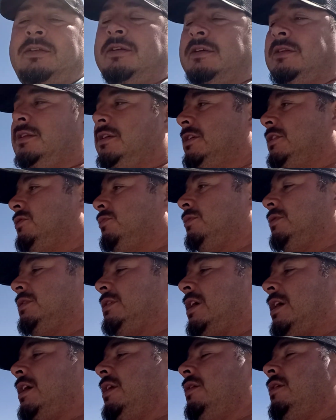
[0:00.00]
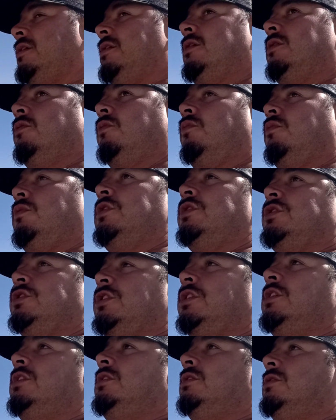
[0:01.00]
on this was that we should
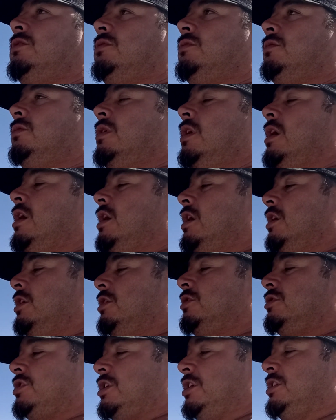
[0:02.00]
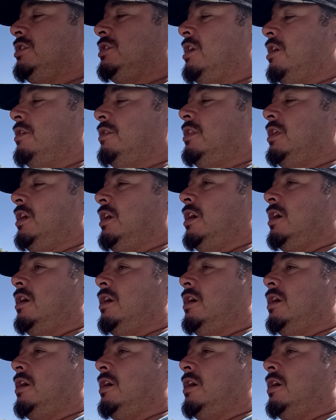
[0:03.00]
have changed out the